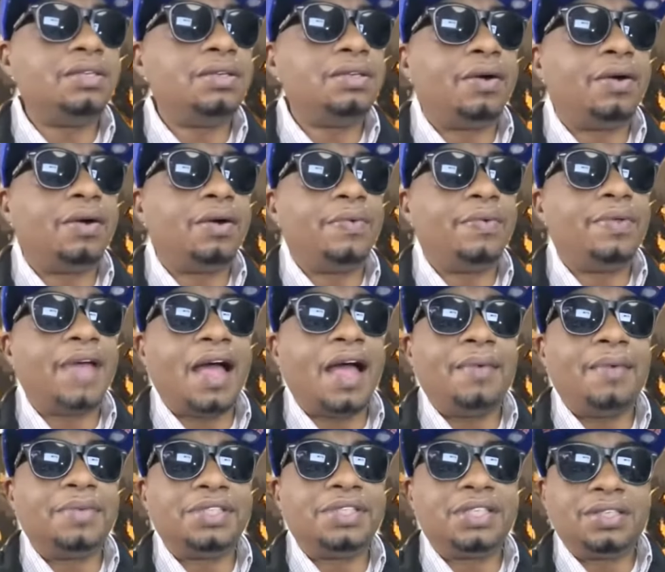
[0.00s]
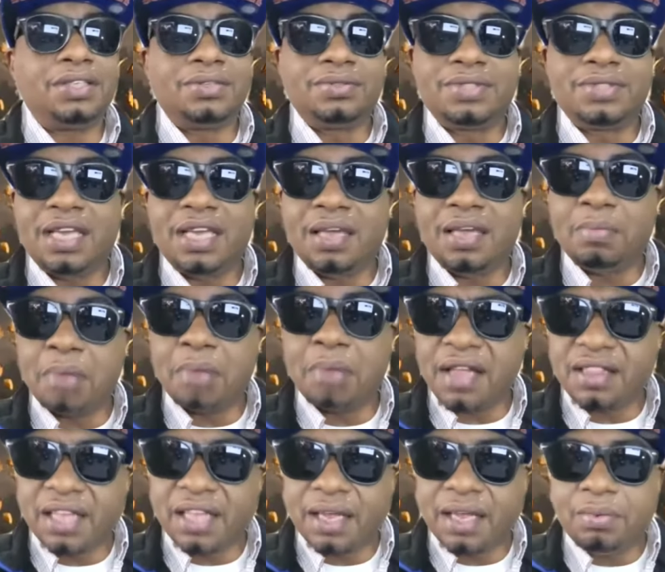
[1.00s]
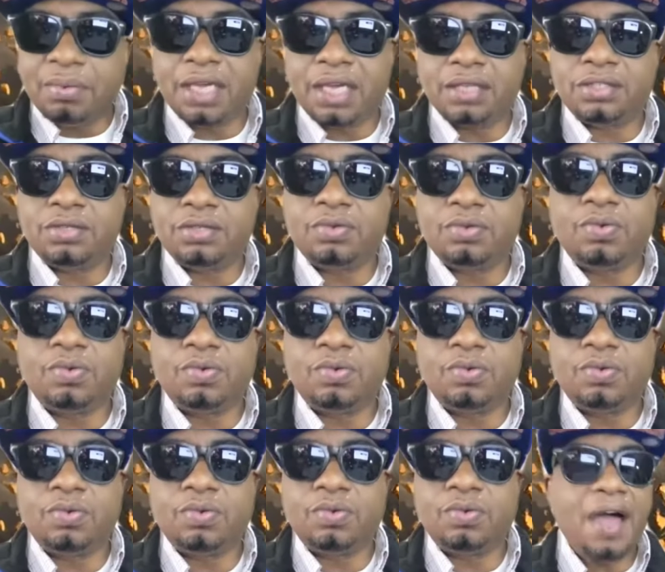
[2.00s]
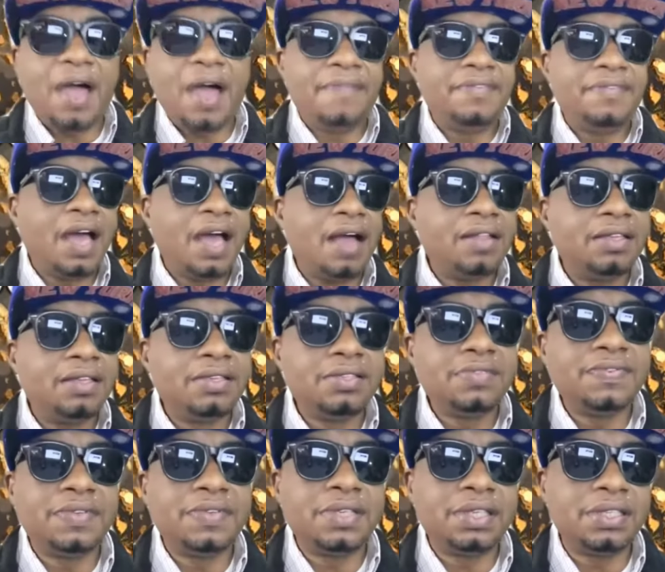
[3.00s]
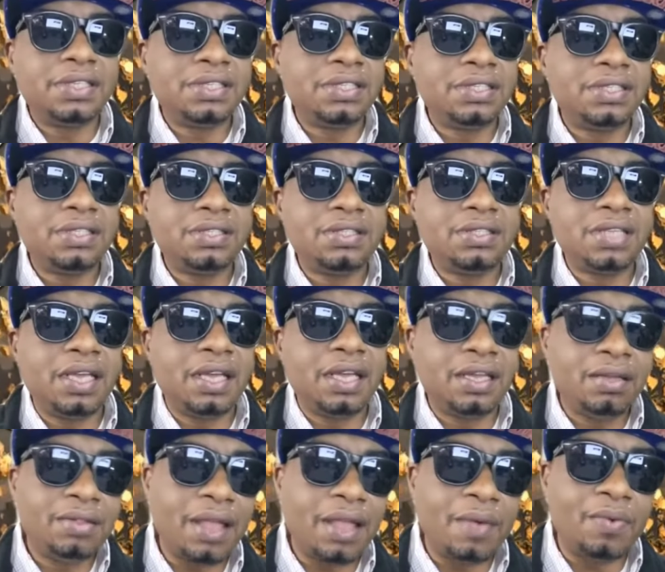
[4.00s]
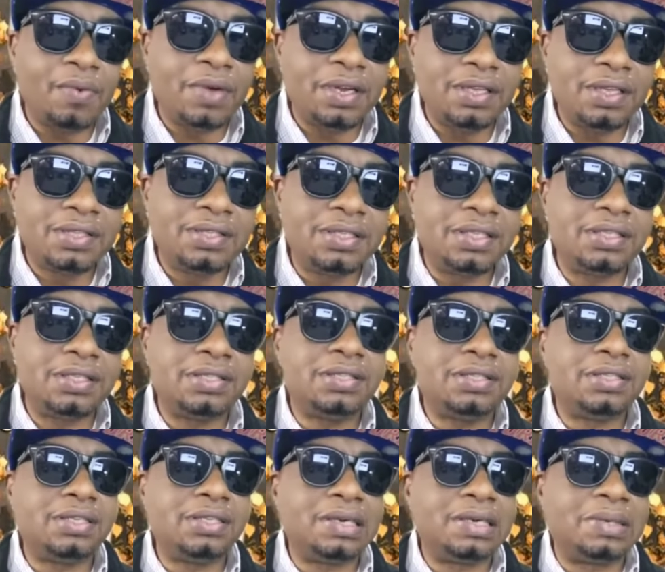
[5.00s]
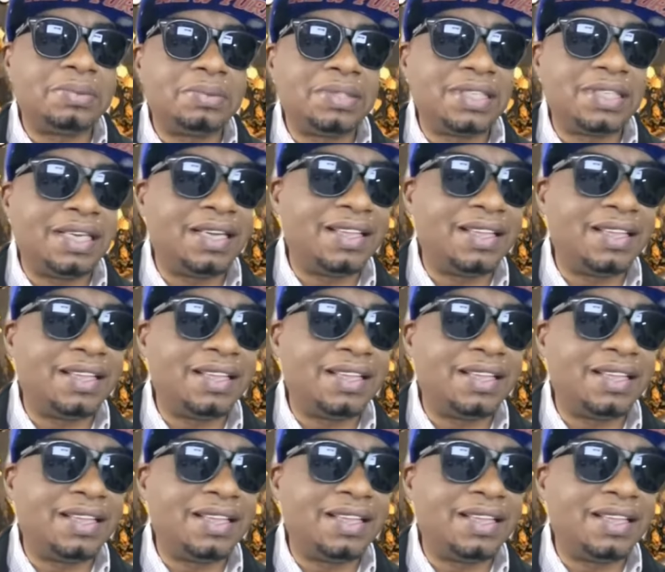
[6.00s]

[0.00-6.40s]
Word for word: you know, I was a little taken back, like, wait, twenty-five dollars for this thing? Like, what is this? You know what I'm